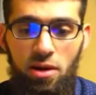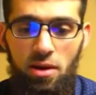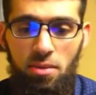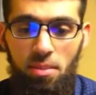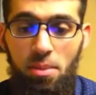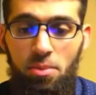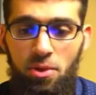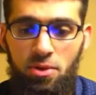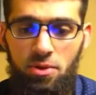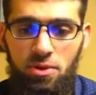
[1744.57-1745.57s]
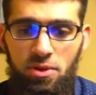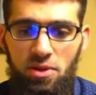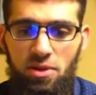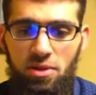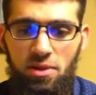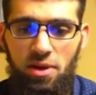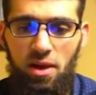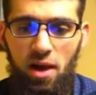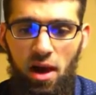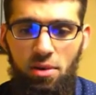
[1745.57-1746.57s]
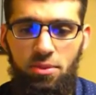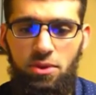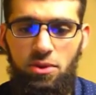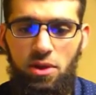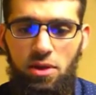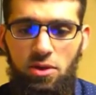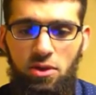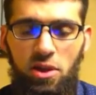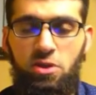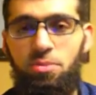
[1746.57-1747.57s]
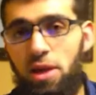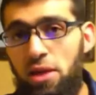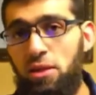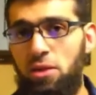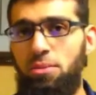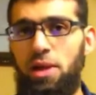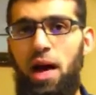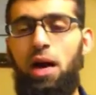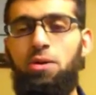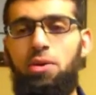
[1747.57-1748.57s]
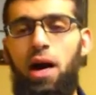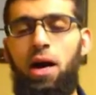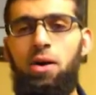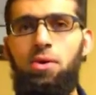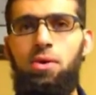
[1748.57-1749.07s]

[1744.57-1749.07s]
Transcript: members helps explain a little bit how